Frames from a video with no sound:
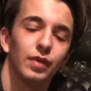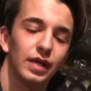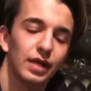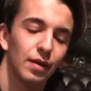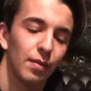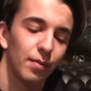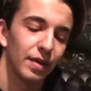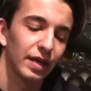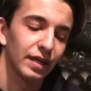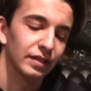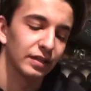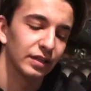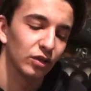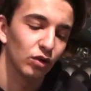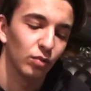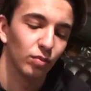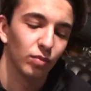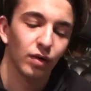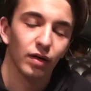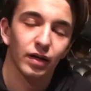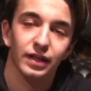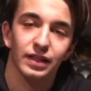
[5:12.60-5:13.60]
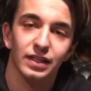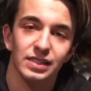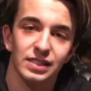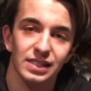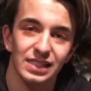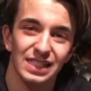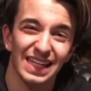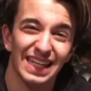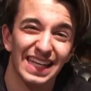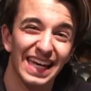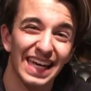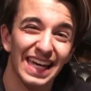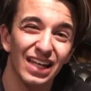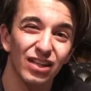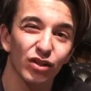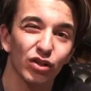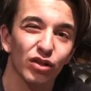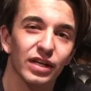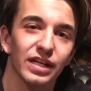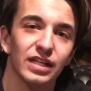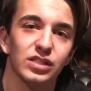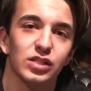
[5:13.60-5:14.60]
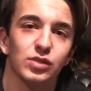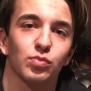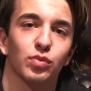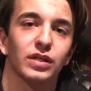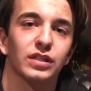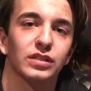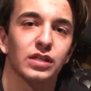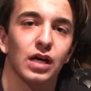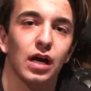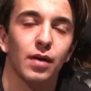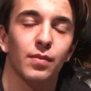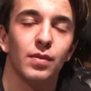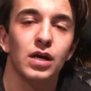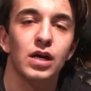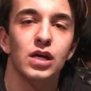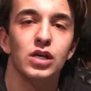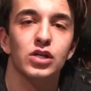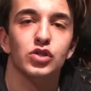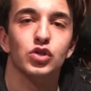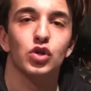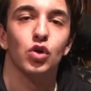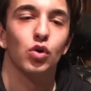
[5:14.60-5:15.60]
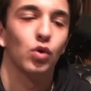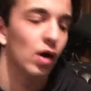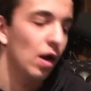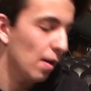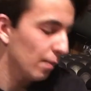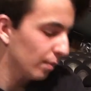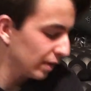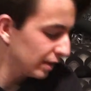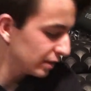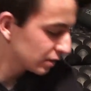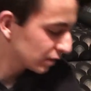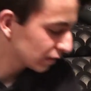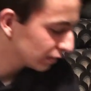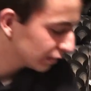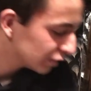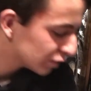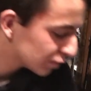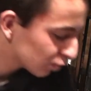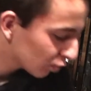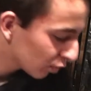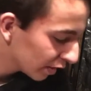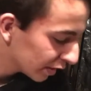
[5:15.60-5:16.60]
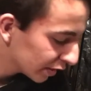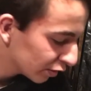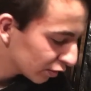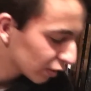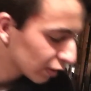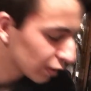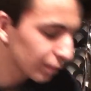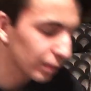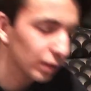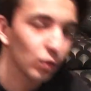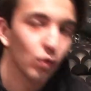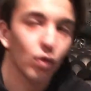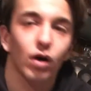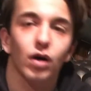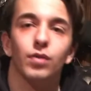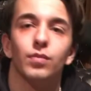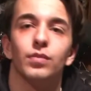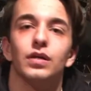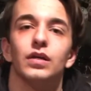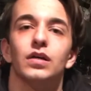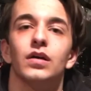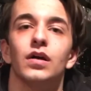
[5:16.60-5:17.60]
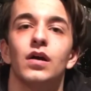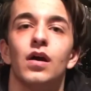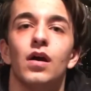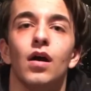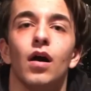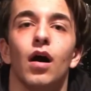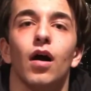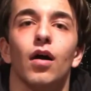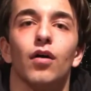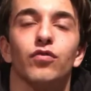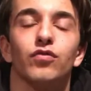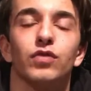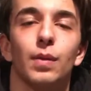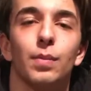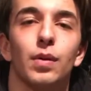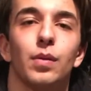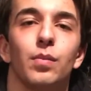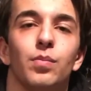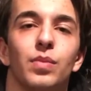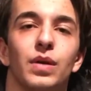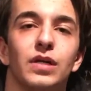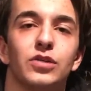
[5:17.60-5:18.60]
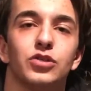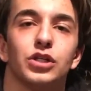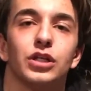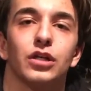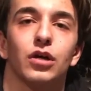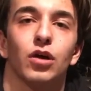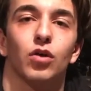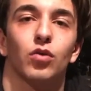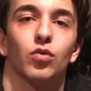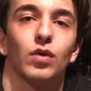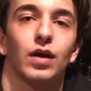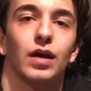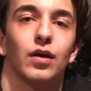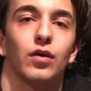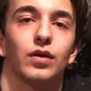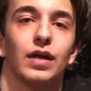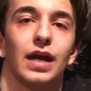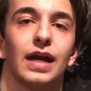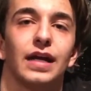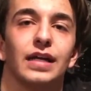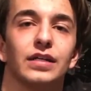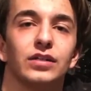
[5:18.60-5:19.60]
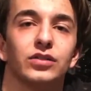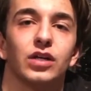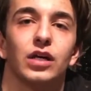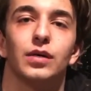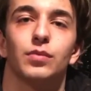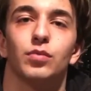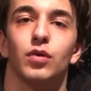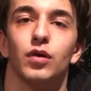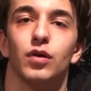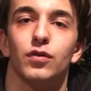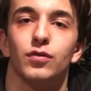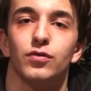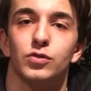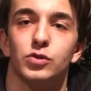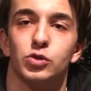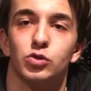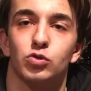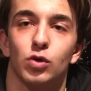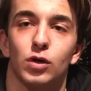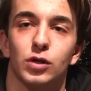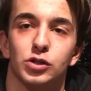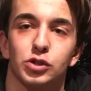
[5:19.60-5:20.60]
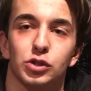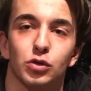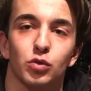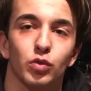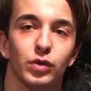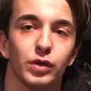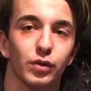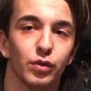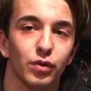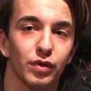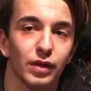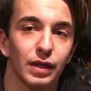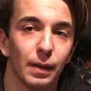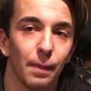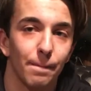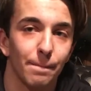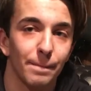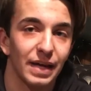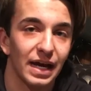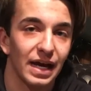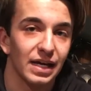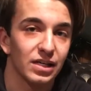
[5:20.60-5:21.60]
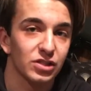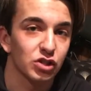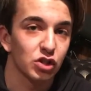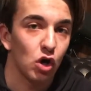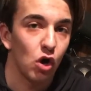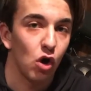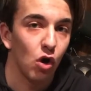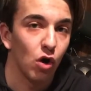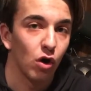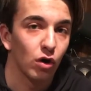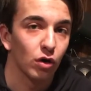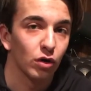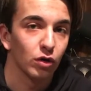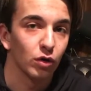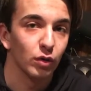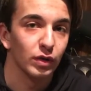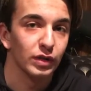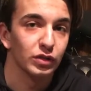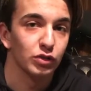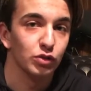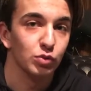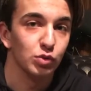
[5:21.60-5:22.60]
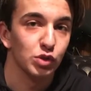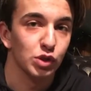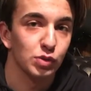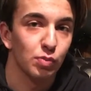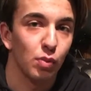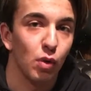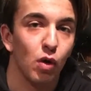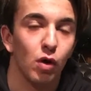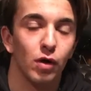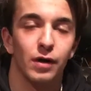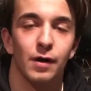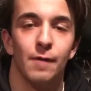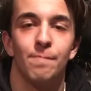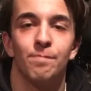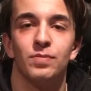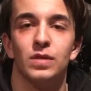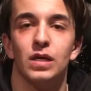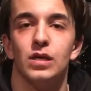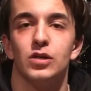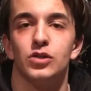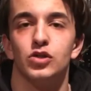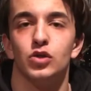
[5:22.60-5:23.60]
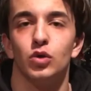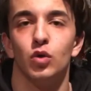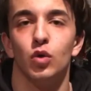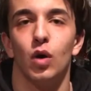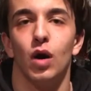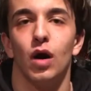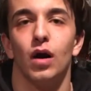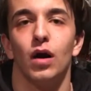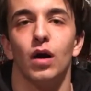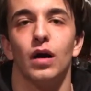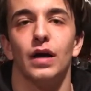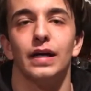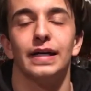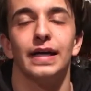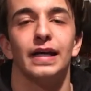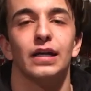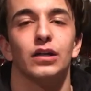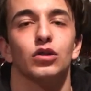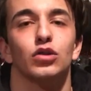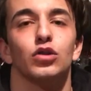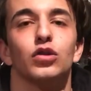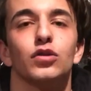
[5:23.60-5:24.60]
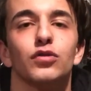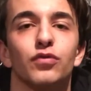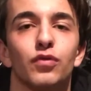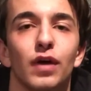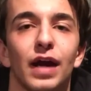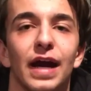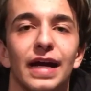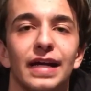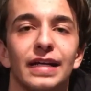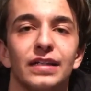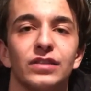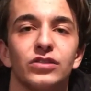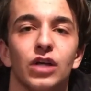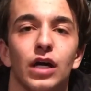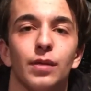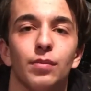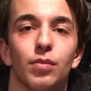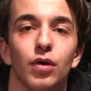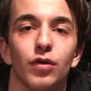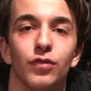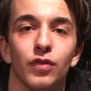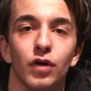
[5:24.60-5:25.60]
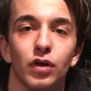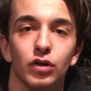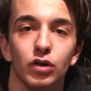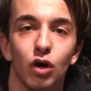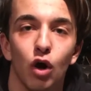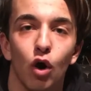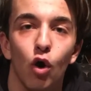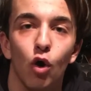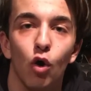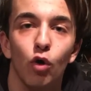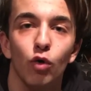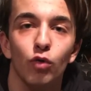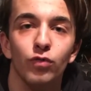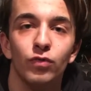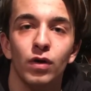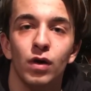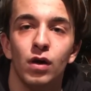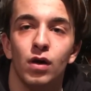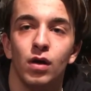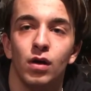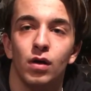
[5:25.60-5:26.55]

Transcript: bait bandito bug. This is a killer in springtime. So basically spring, you're gonna wanna be flipping and pitching around any type of structure where you think bass are going to spawn. So again, look for any type of cove,